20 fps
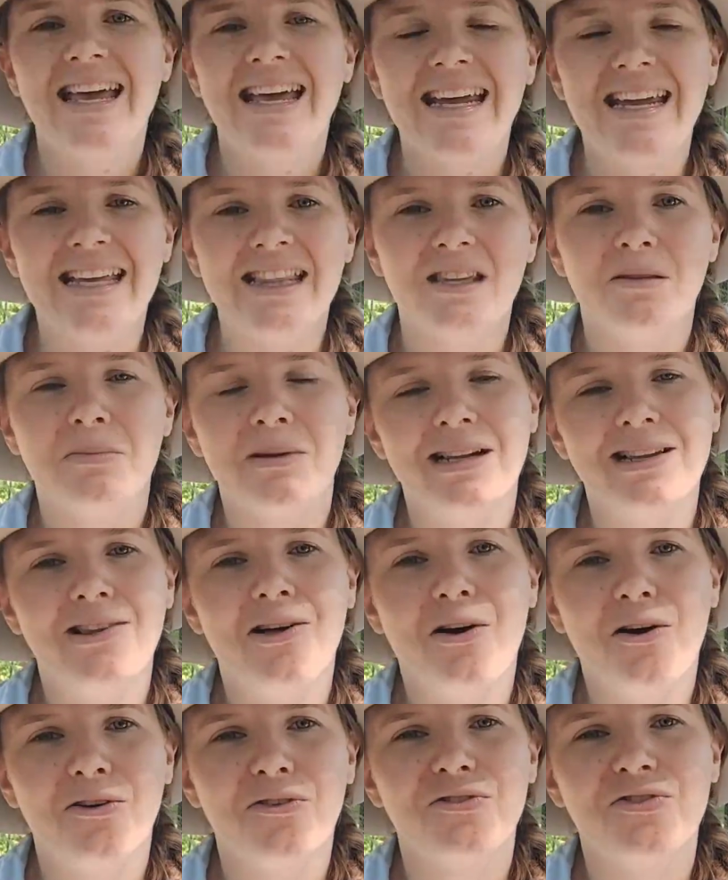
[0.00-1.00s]
in the middle
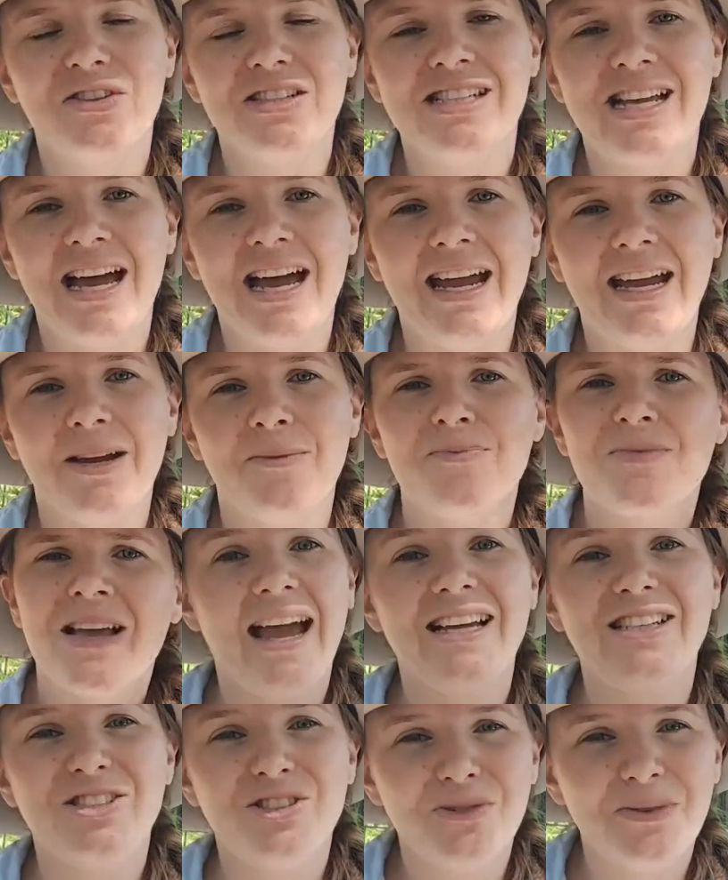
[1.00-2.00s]
of the day.
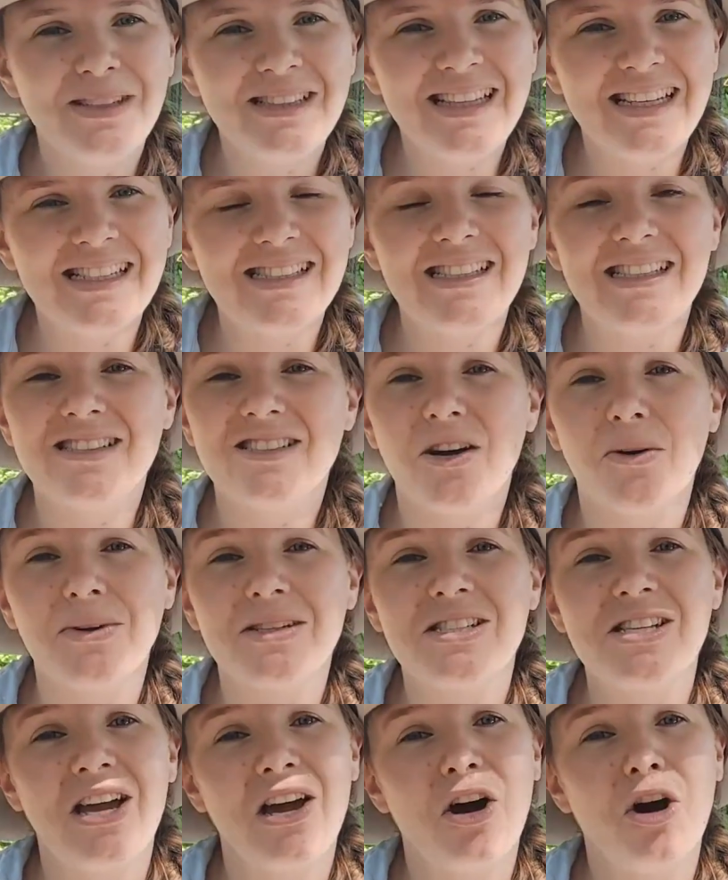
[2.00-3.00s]
And doing this is going
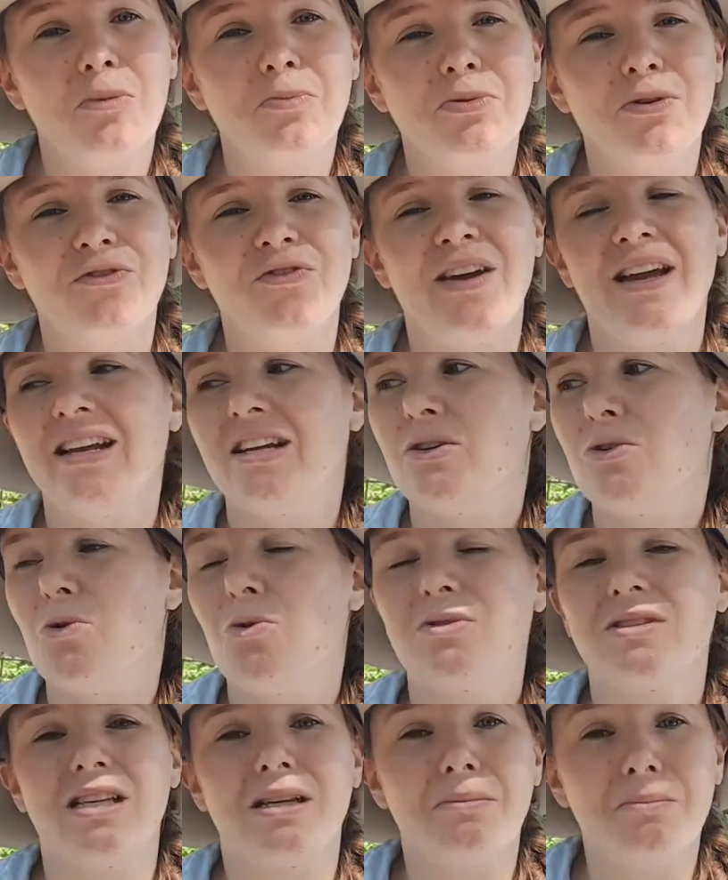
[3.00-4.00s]
to help prevent
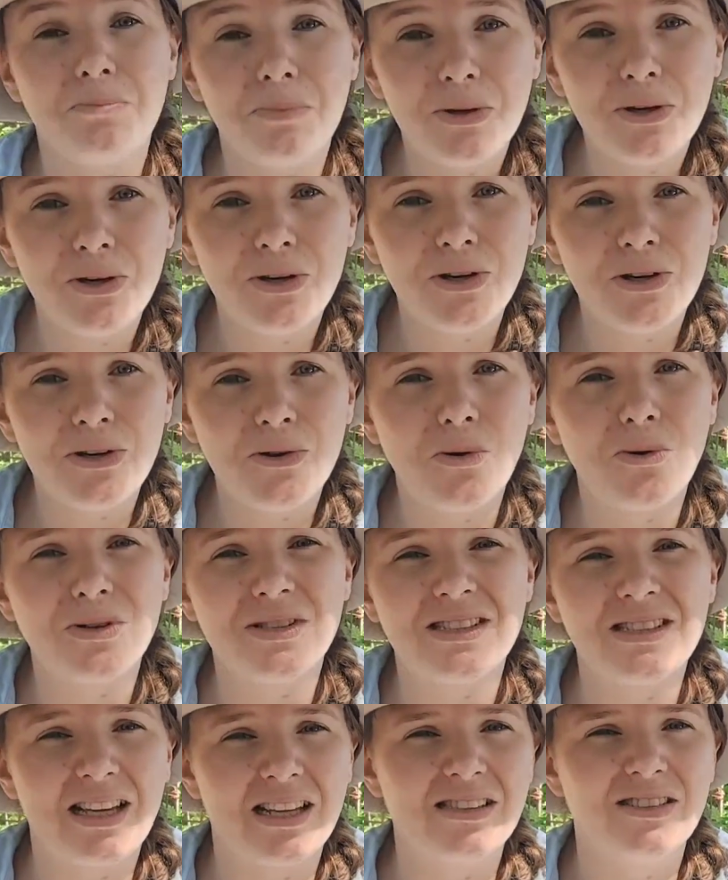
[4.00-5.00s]
causing burn or
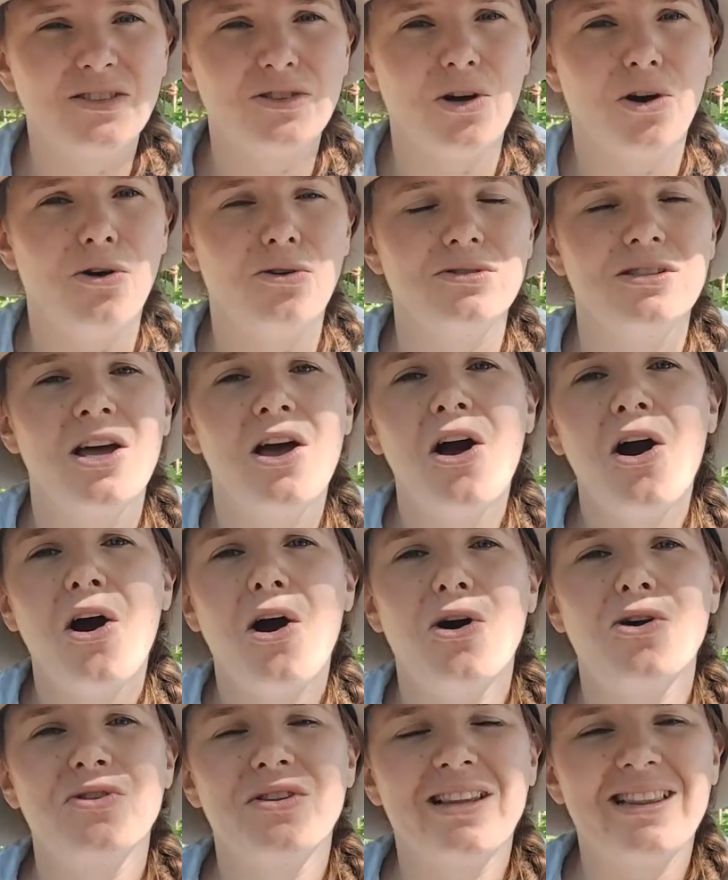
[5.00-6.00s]
sun scald
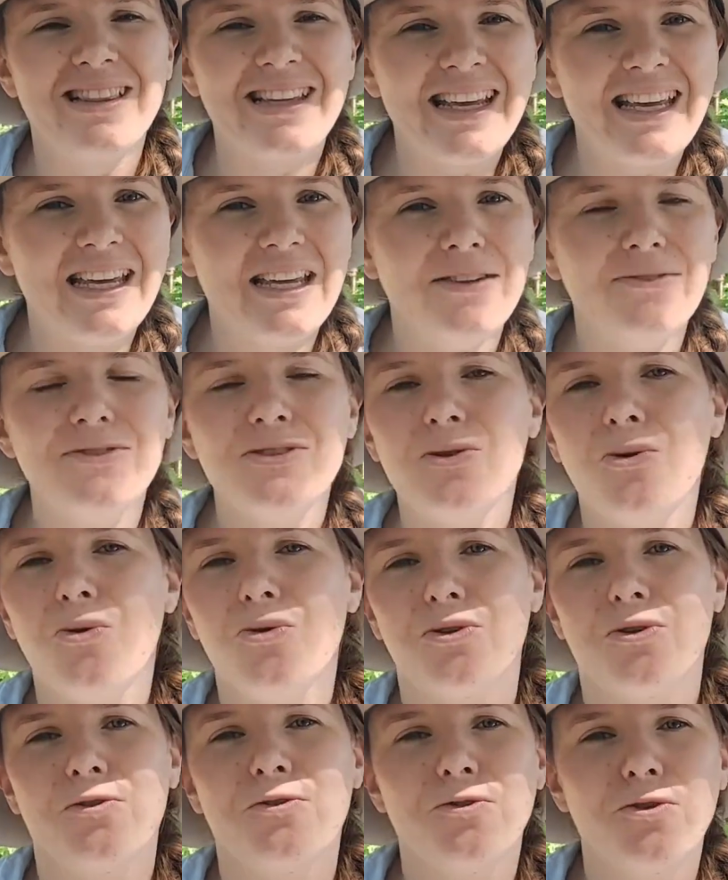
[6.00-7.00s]
on the leaves or
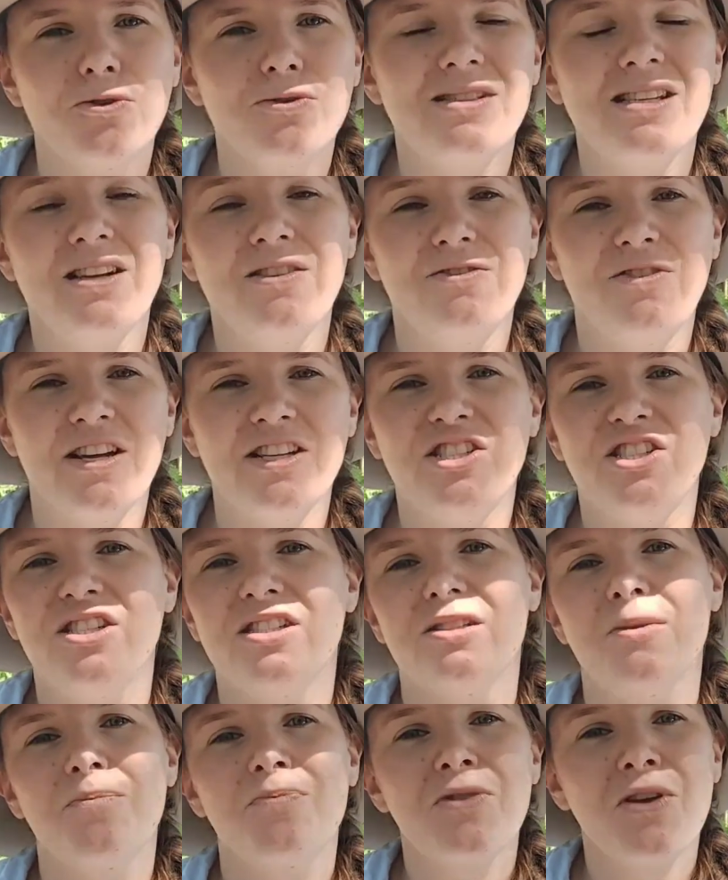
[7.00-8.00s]
the fruits and veggies
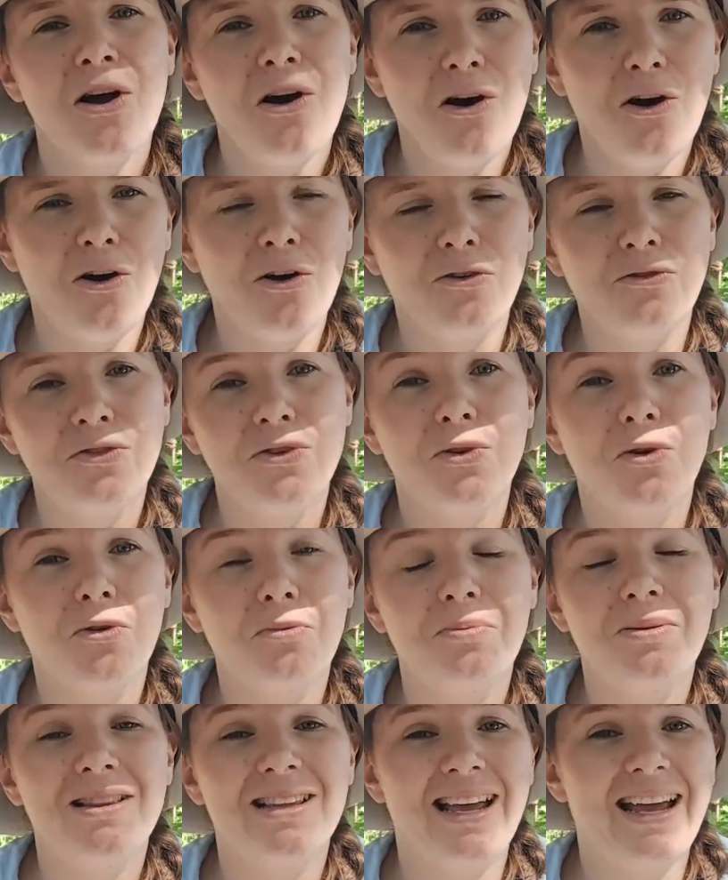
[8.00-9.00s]
of your
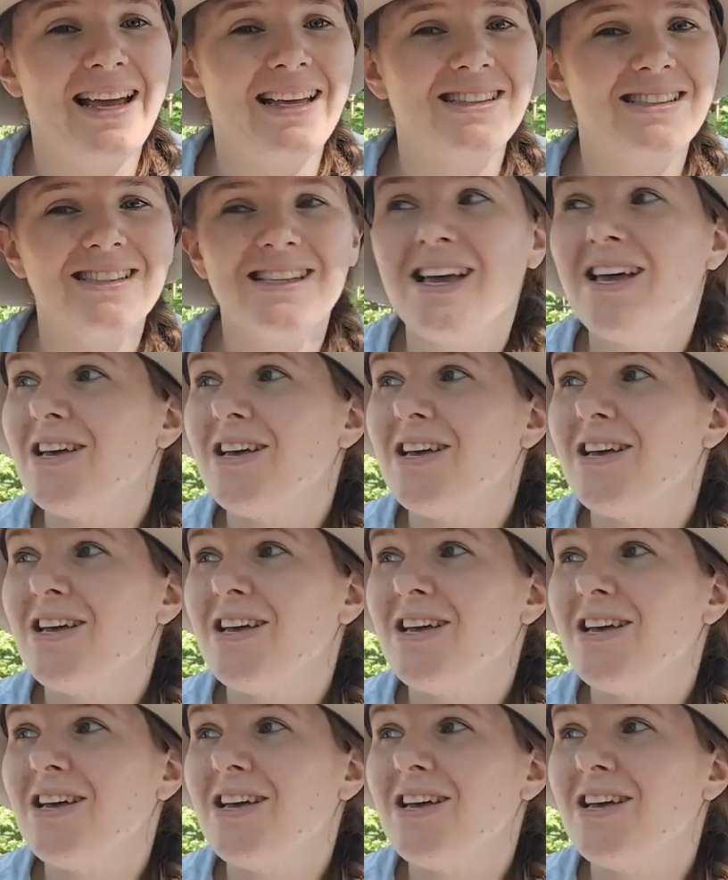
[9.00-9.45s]
plants.